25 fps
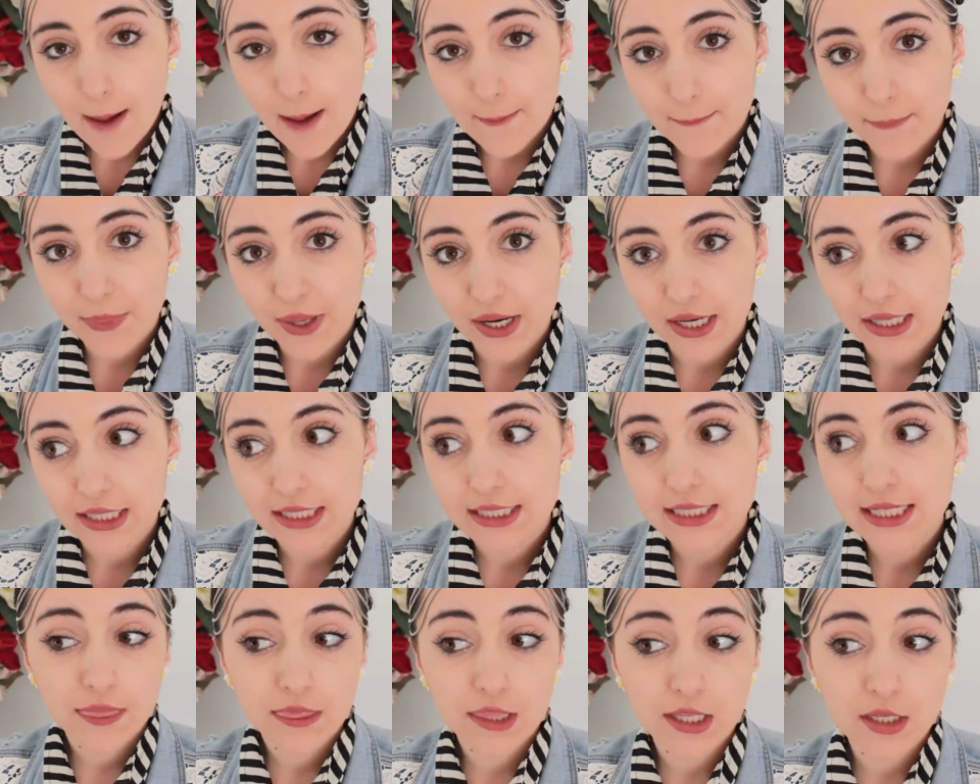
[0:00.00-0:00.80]

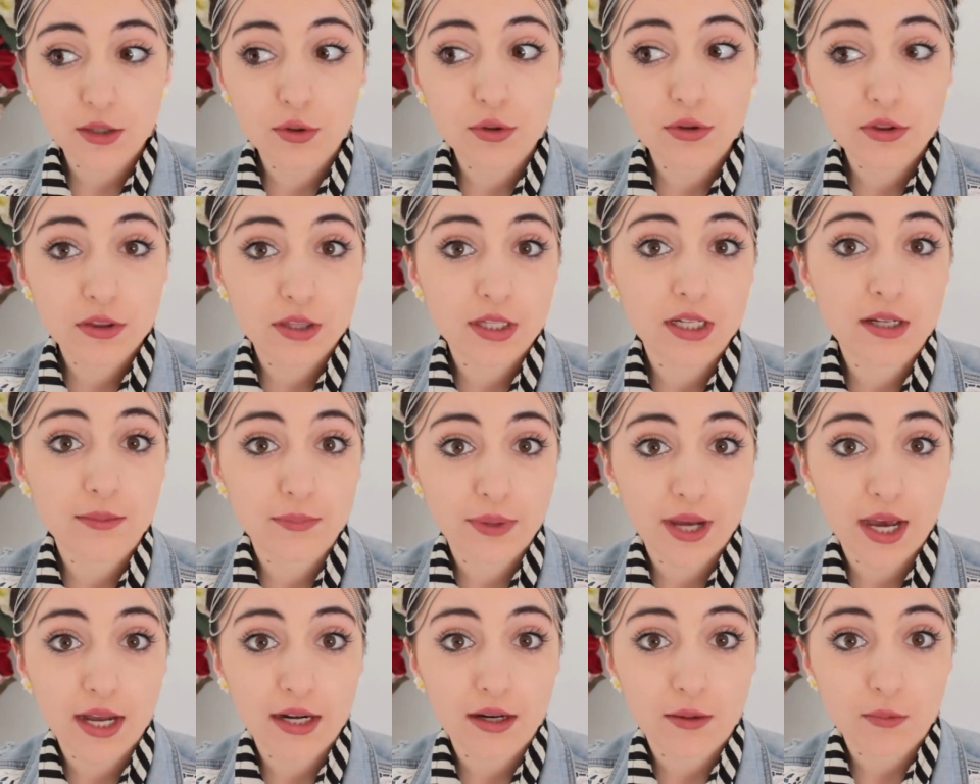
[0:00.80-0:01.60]
But the good thing
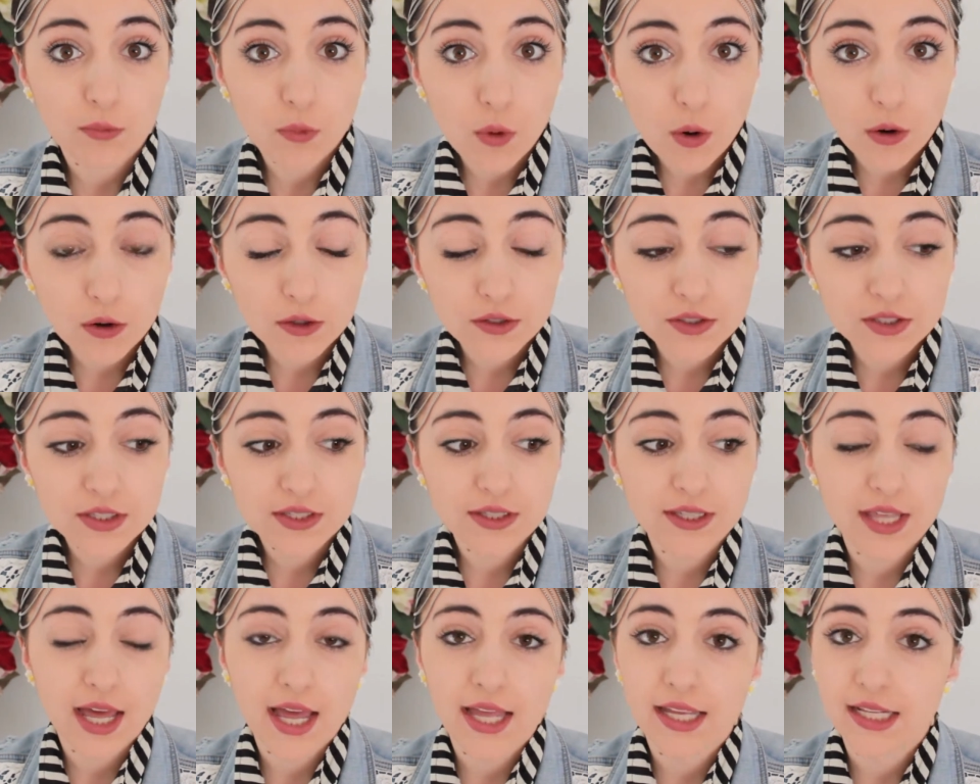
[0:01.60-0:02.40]
about it was
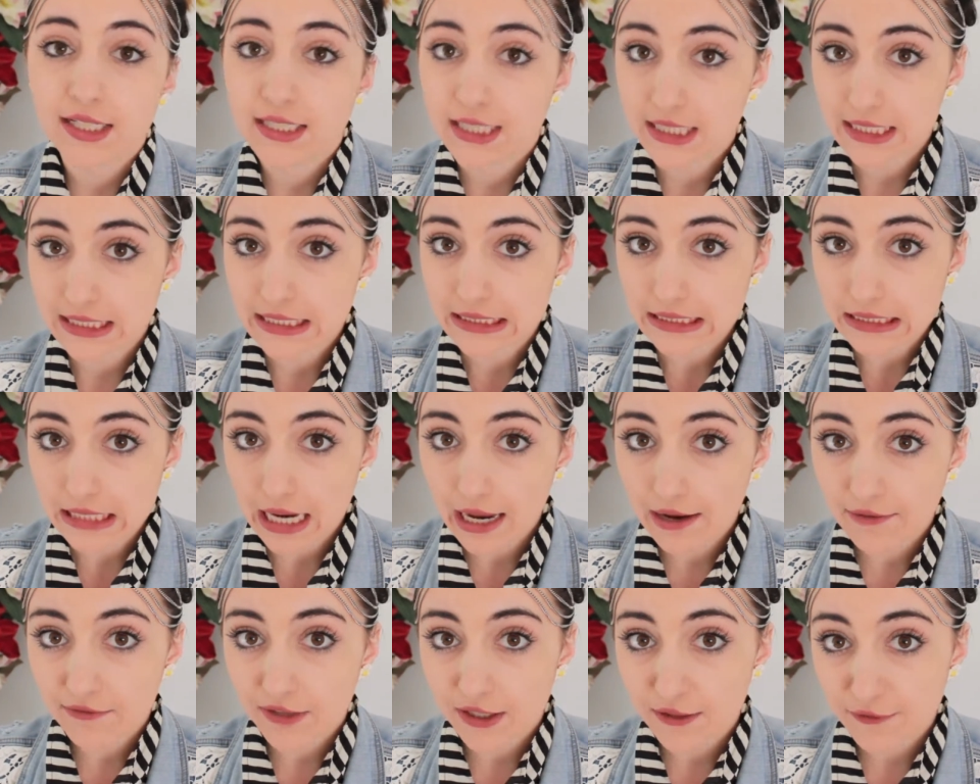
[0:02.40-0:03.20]
that it doesn't
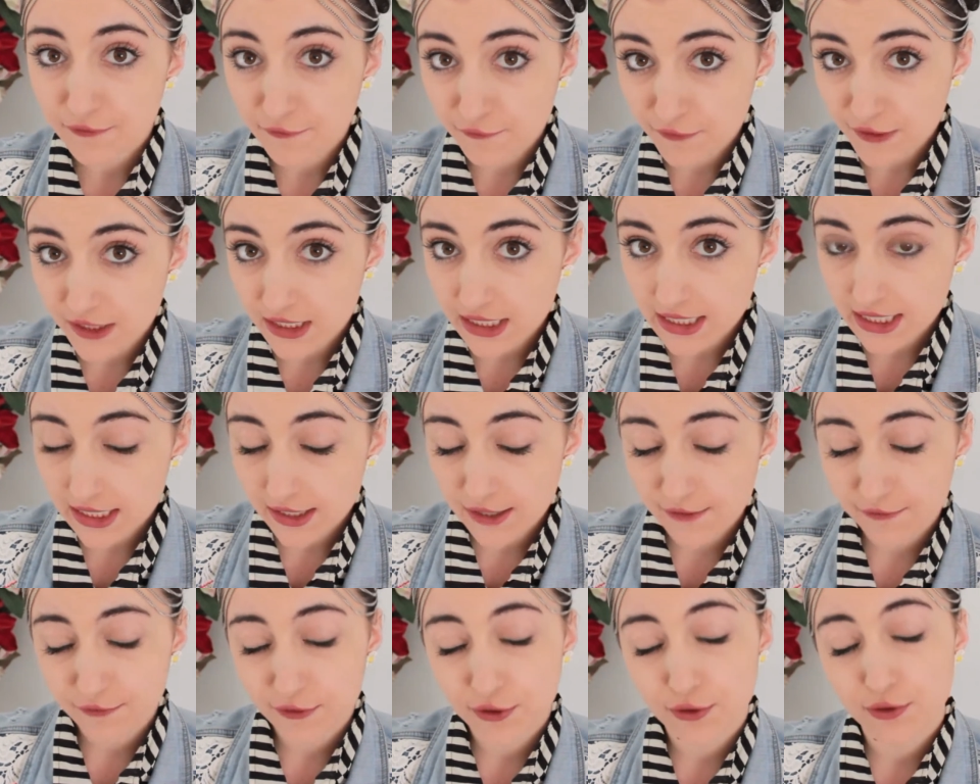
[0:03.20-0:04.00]
have a fee
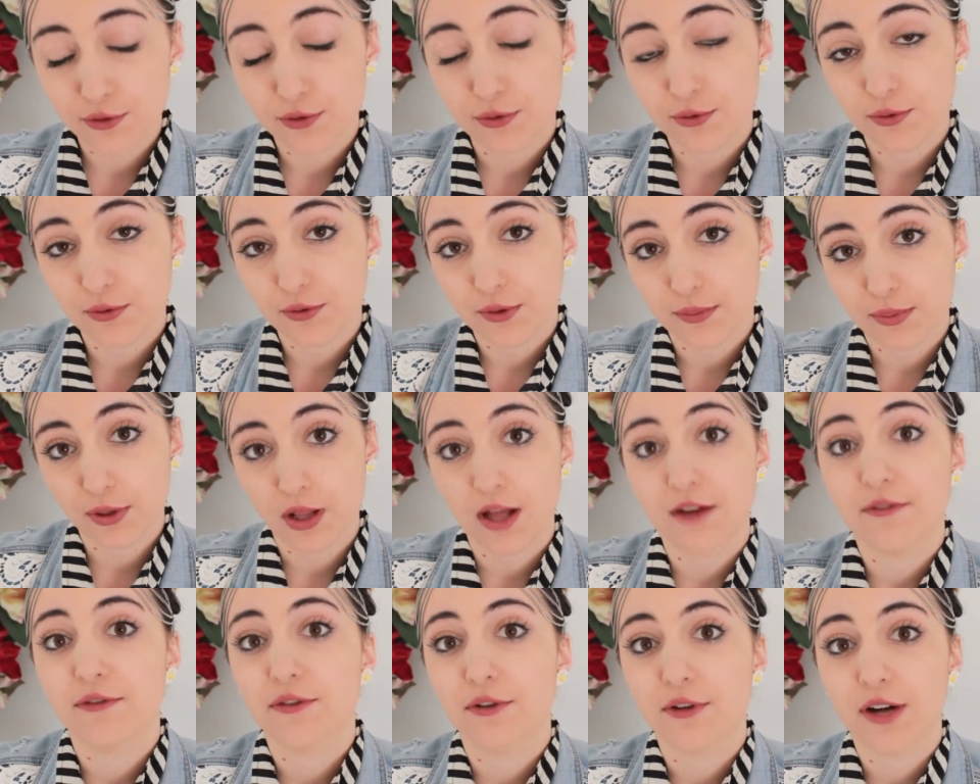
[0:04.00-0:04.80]
if you
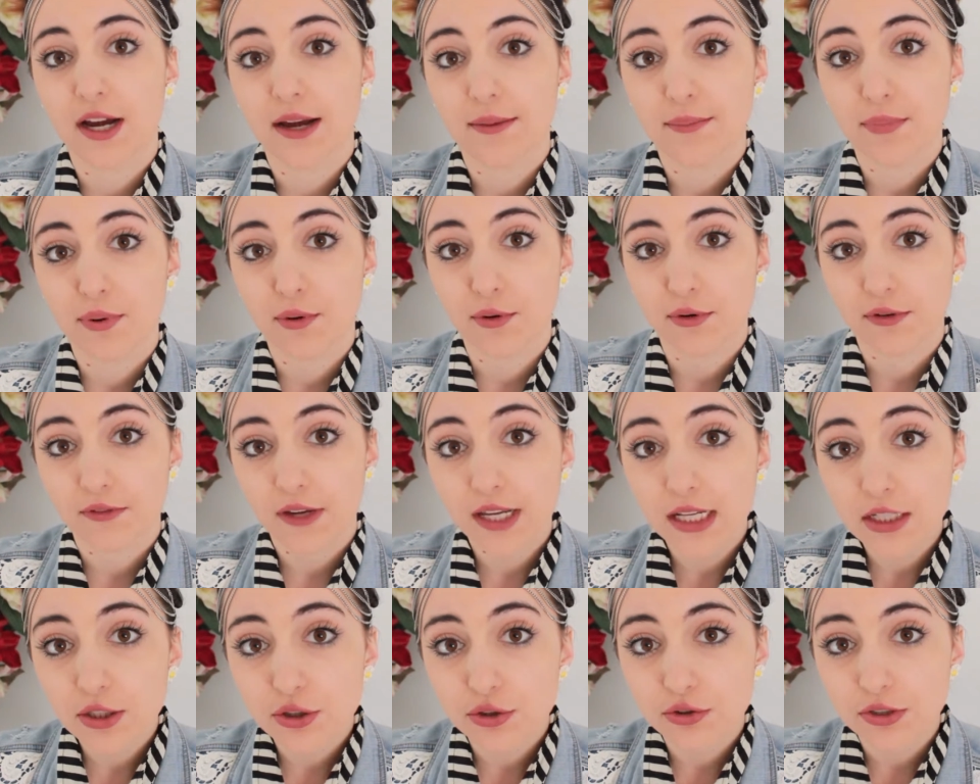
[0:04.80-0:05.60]
apply for it at port of
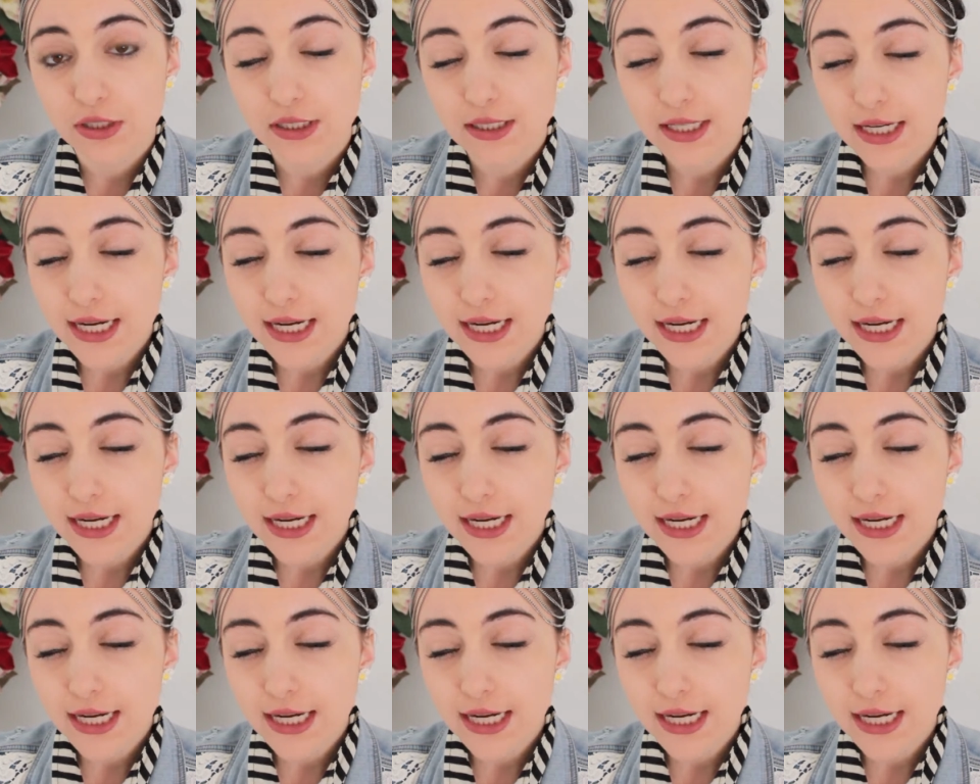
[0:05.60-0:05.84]
entry.